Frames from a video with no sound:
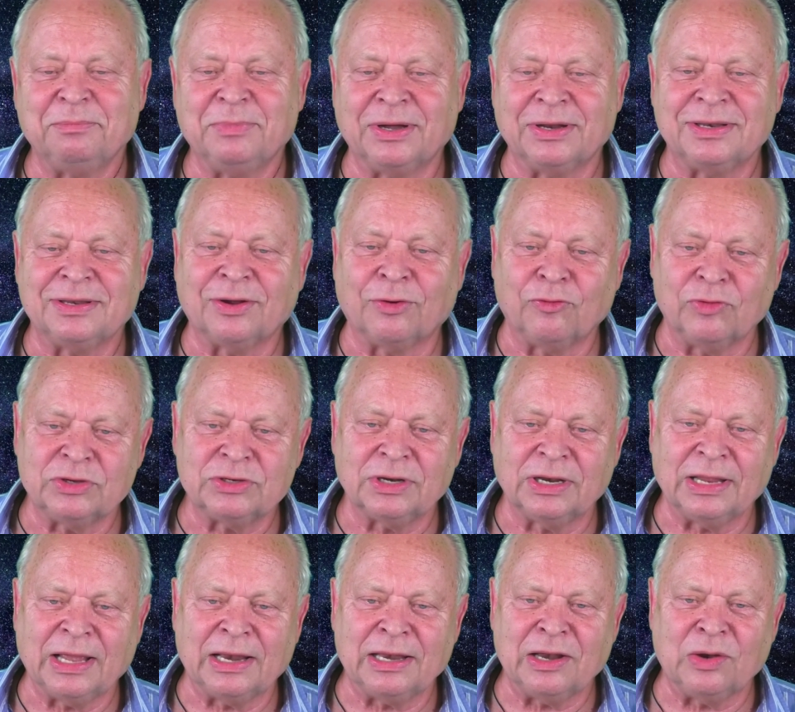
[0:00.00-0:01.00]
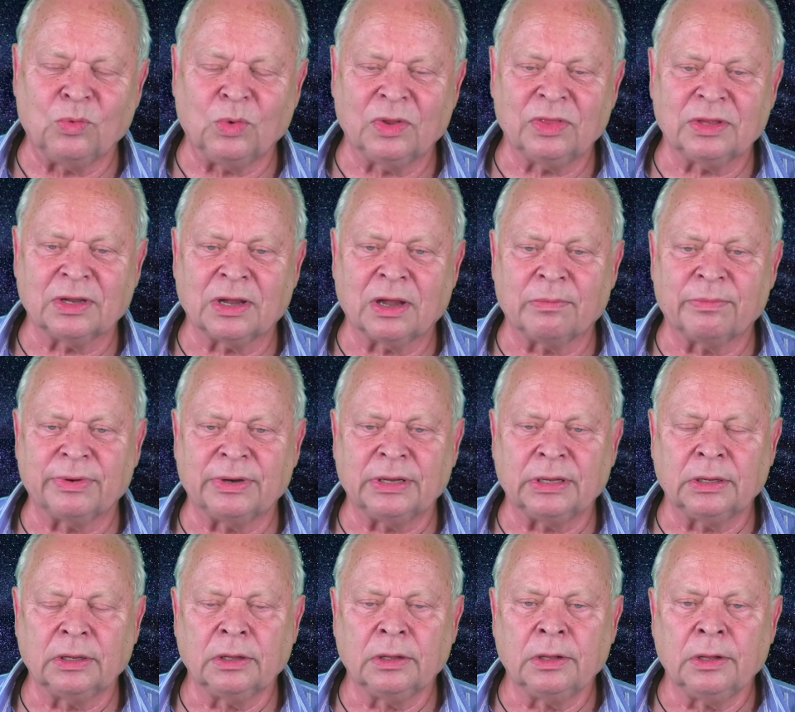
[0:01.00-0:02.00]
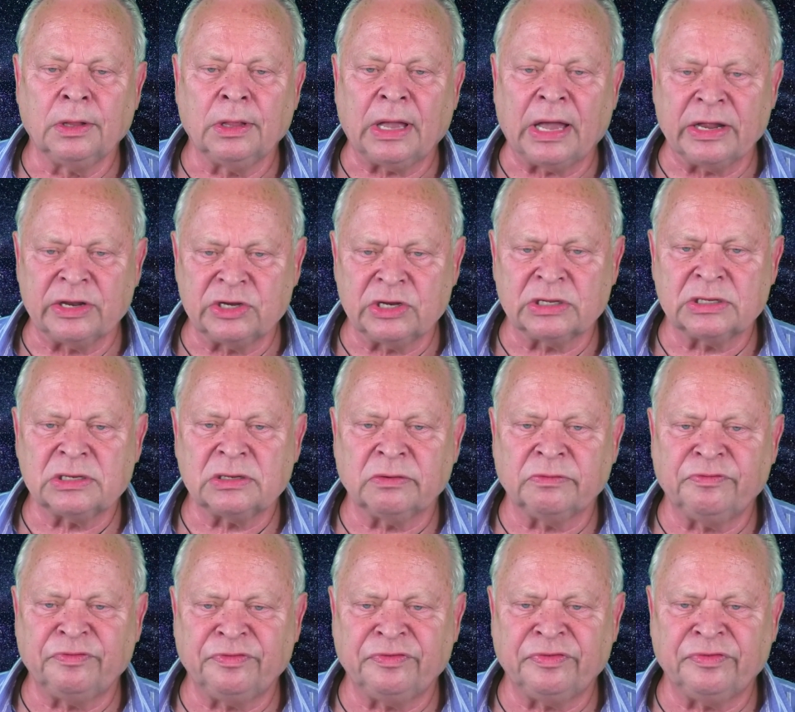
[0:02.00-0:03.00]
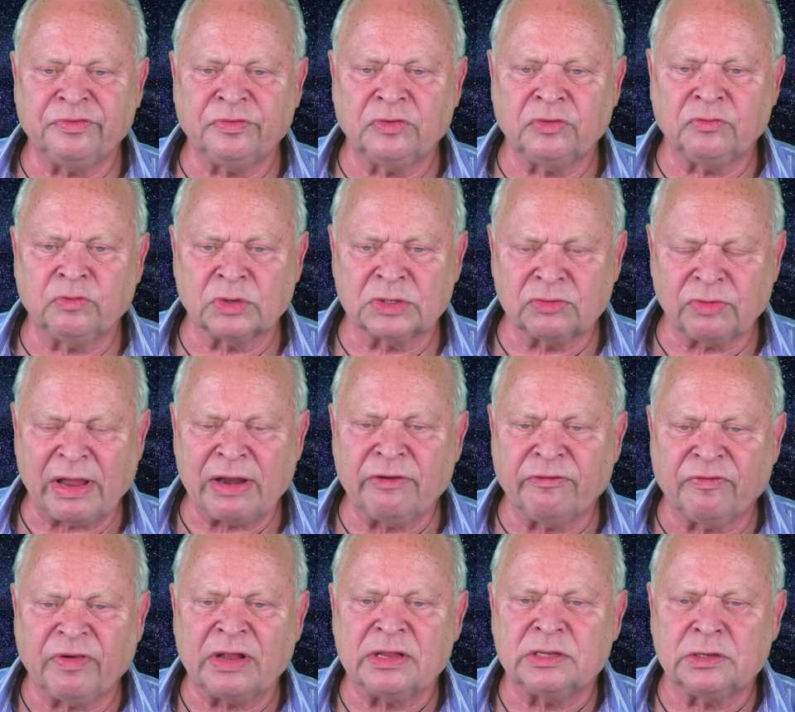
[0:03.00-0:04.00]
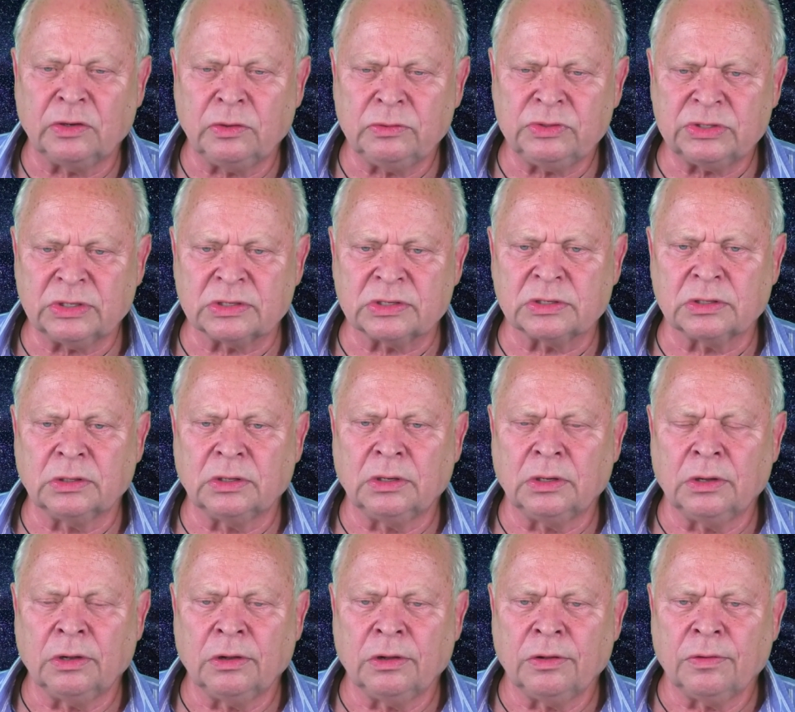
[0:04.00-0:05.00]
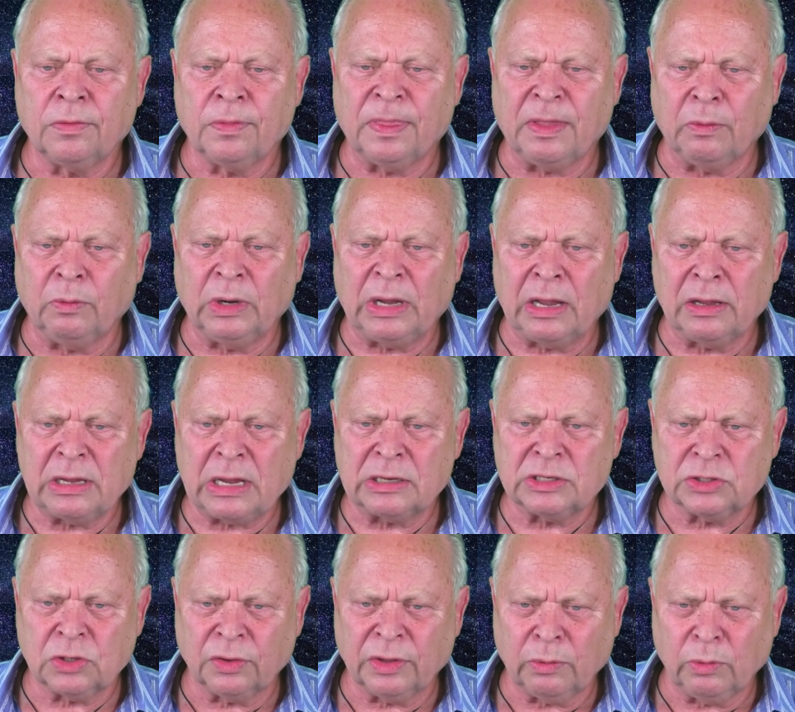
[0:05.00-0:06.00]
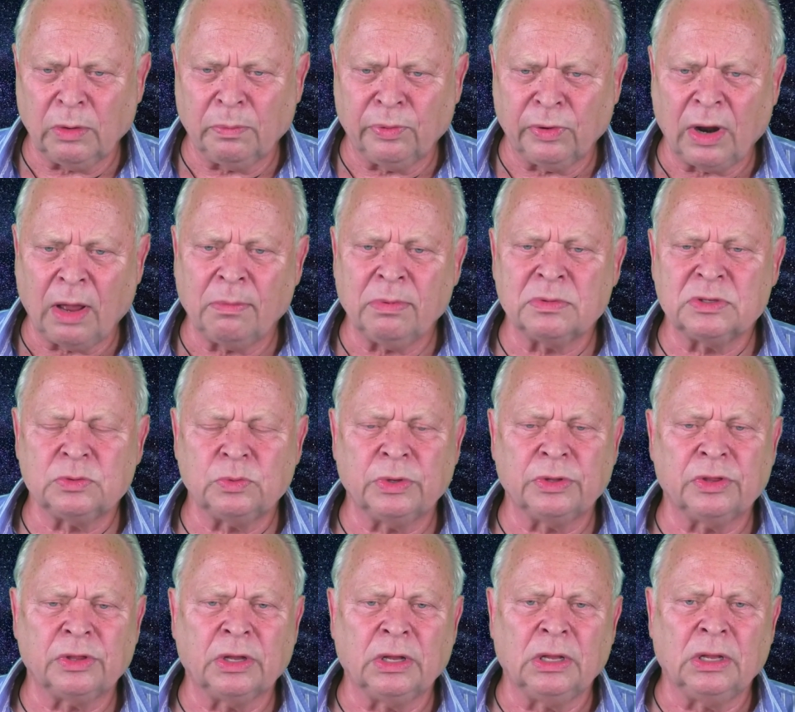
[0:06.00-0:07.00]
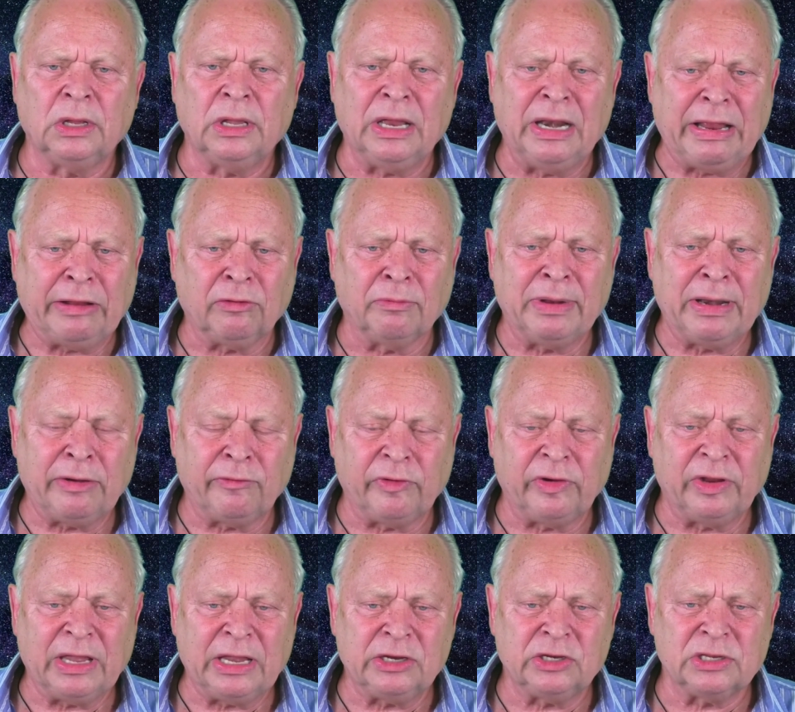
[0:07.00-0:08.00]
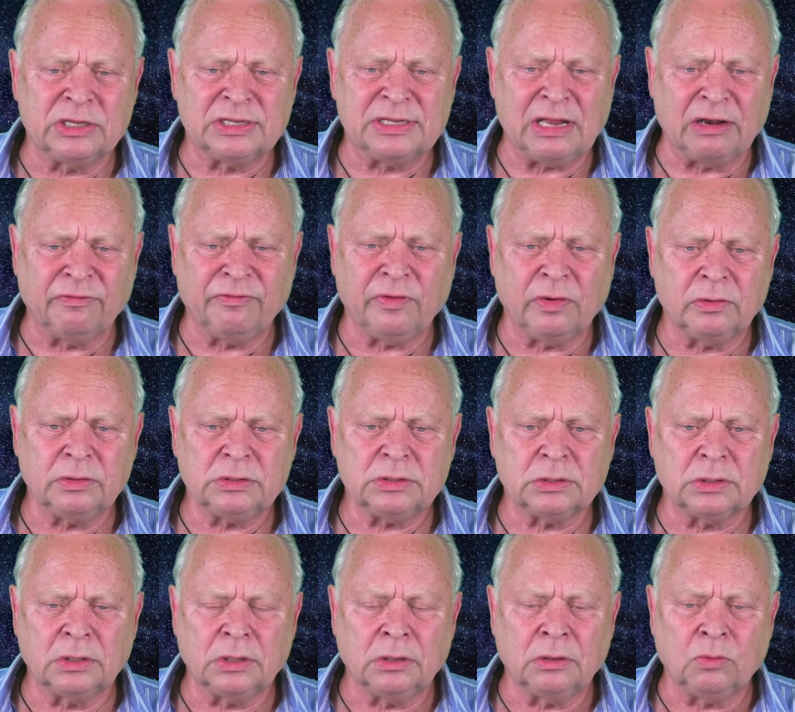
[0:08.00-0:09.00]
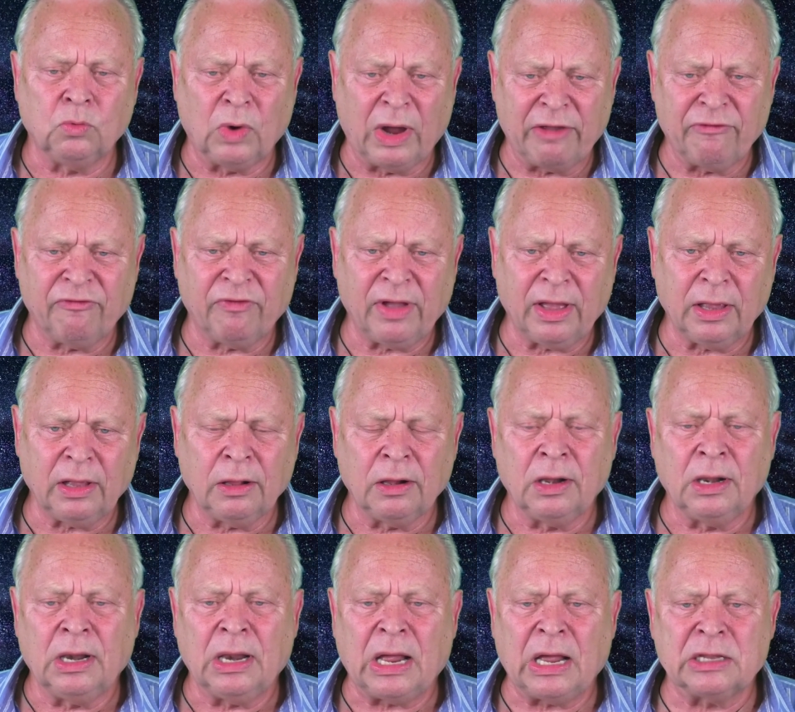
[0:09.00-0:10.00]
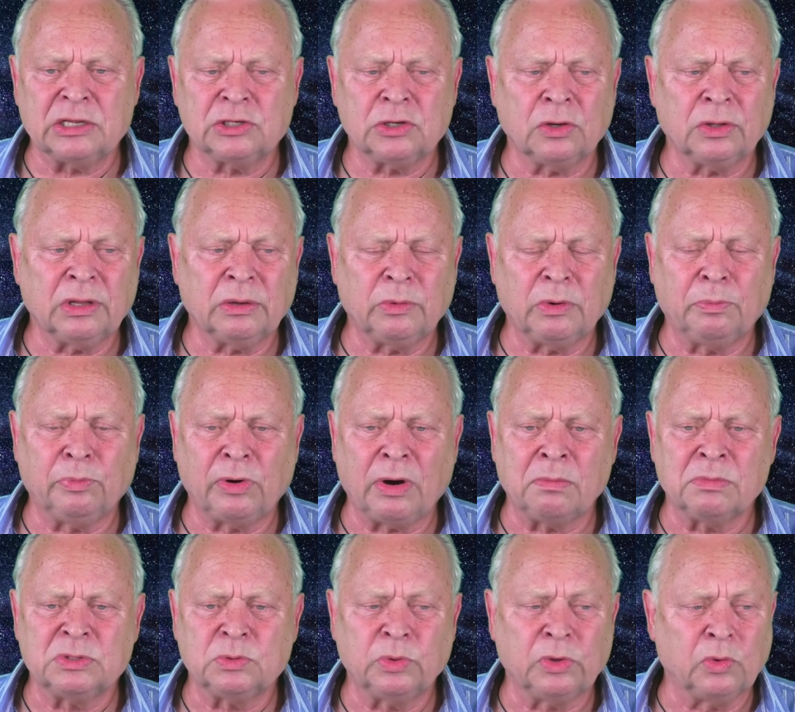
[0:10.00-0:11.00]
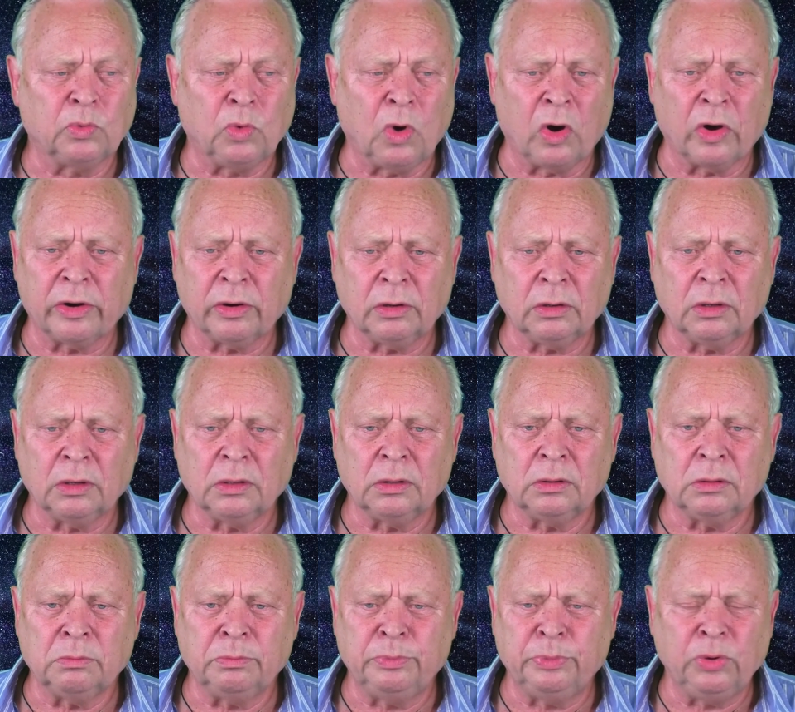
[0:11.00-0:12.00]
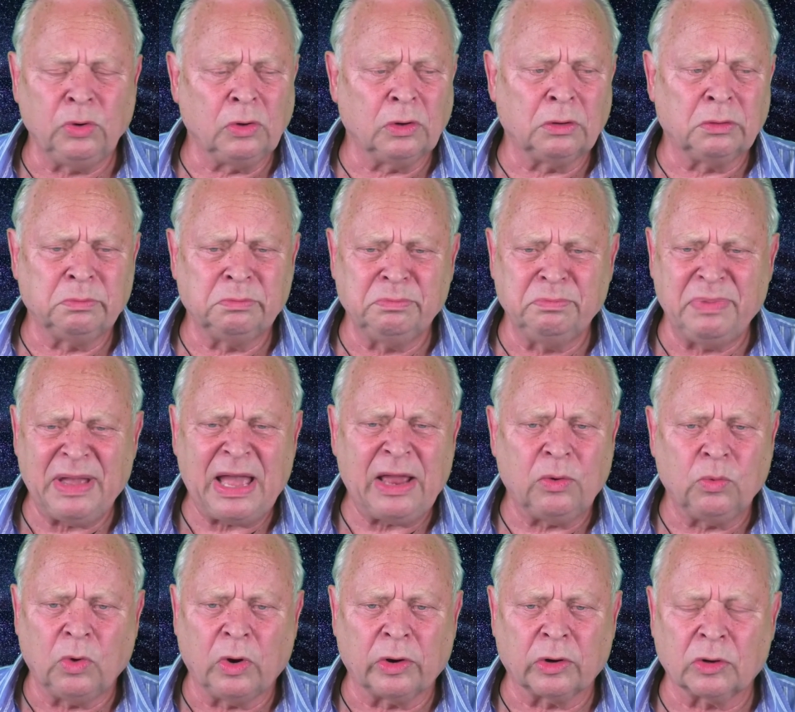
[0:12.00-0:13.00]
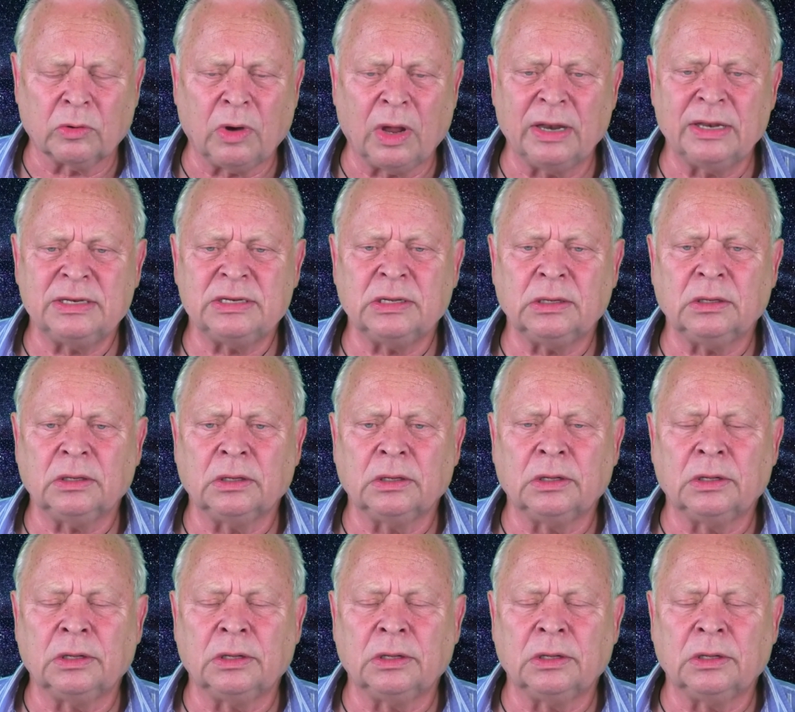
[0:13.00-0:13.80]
but originally I didn't want the company. I just was trying to find solutions. I saw there were problems with electromagnetic radiation, cell phones, Wi-Fi. I saw there were problems with water, poor, bad water quality.